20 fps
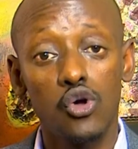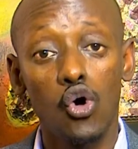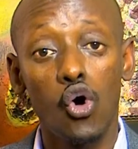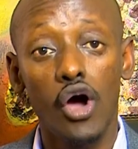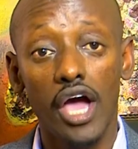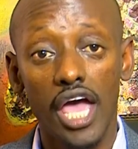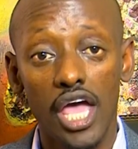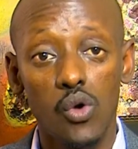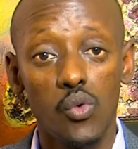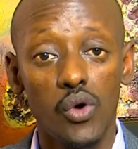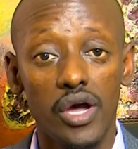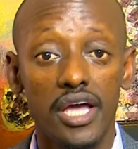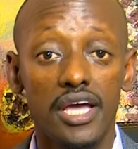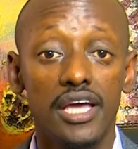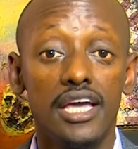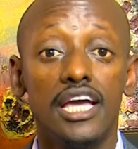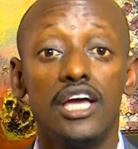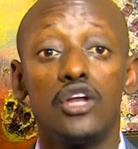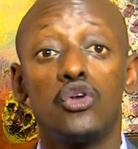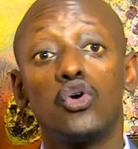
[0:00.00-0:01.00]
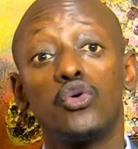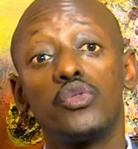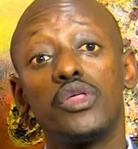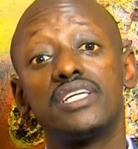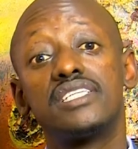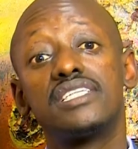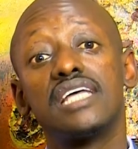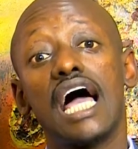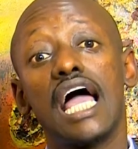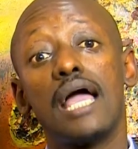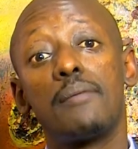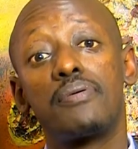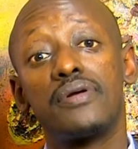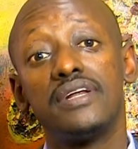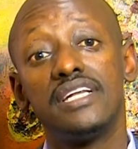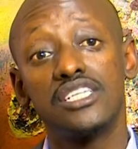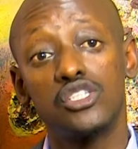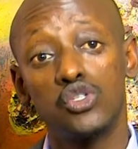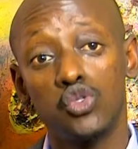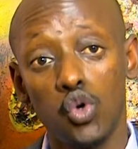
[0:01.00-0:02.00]
go hayway, not that I
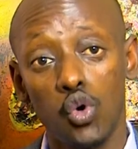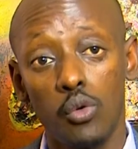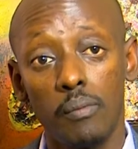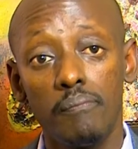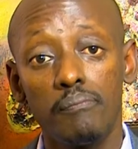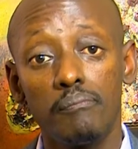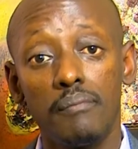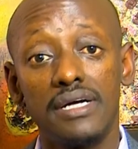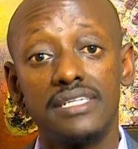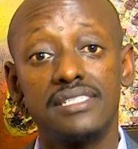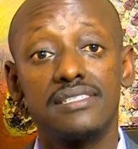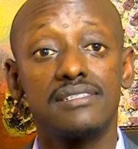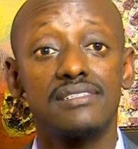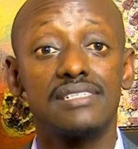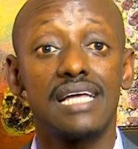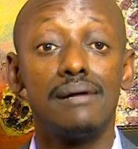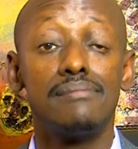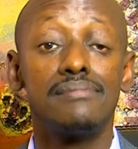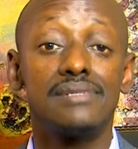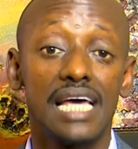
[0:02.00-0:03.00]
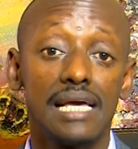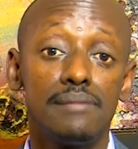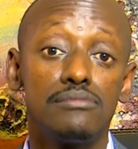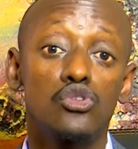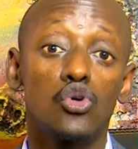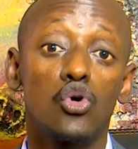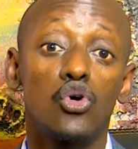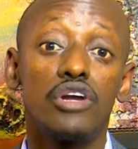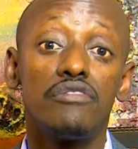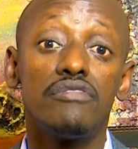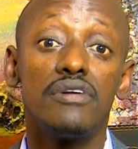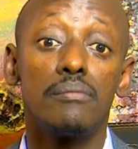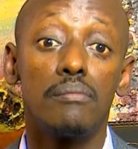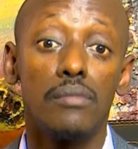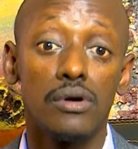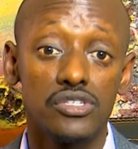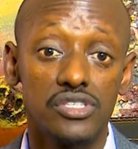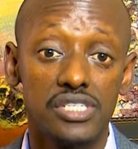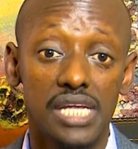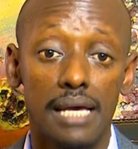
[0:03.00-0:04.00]
predict doom, but sometimes or even
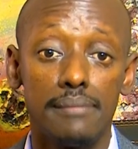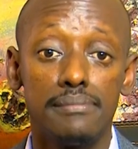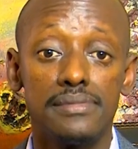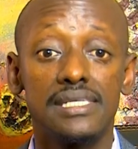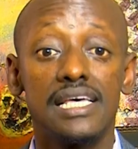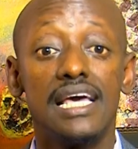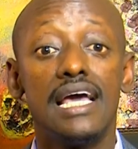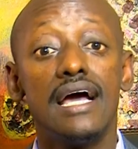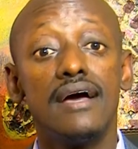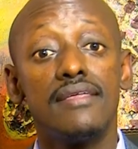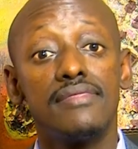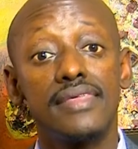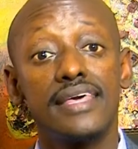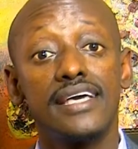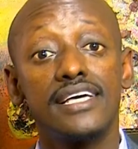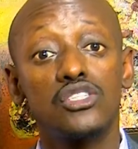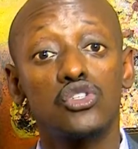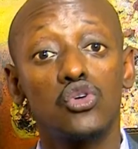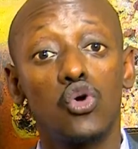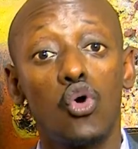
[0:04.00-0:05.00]
most times, things